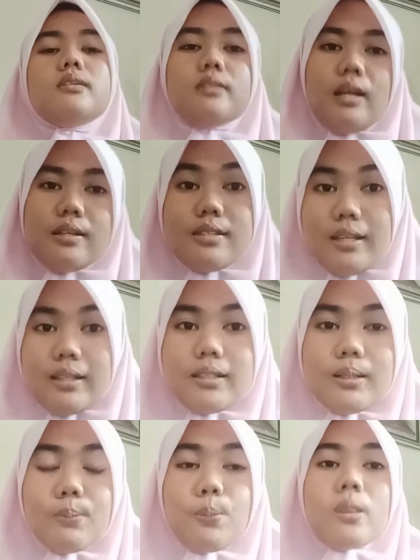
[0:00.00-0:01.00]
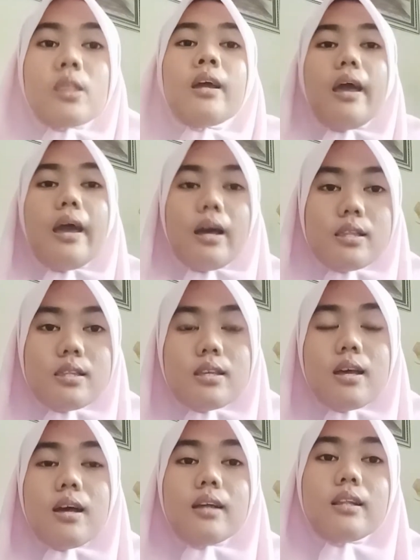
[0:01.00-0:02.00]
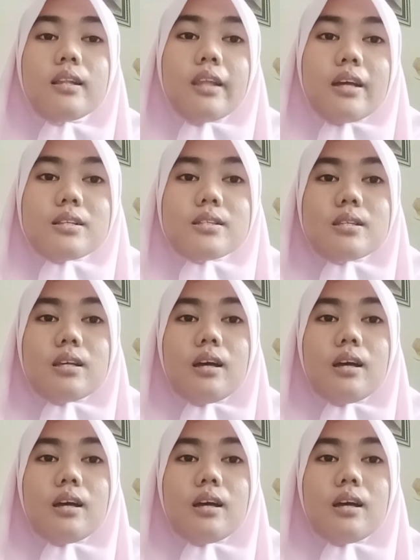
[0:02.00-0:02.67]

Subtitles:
That's it. And the next